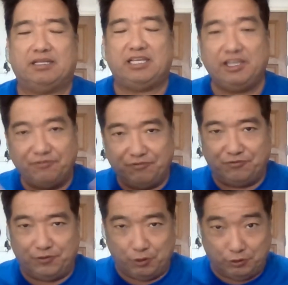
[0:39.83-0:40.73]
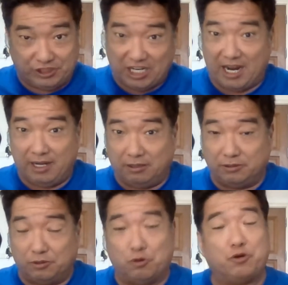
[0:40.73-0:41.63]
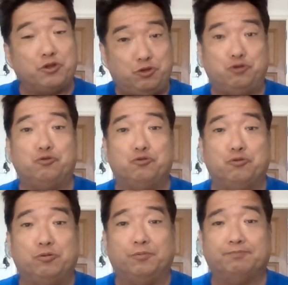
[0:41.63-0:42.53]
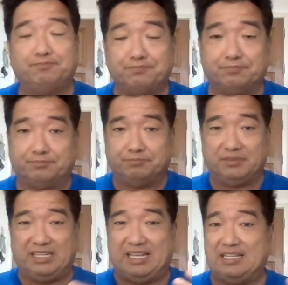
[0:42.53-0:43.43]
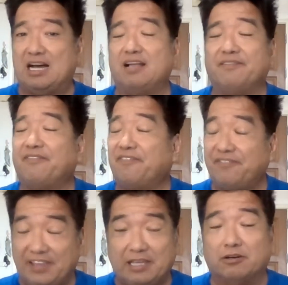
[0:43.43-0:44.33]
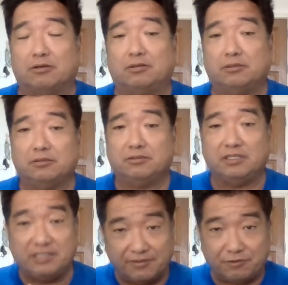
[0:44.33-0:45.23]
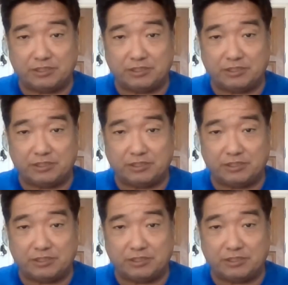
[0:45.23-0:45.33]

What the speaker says: If your child or you cannot feel the difference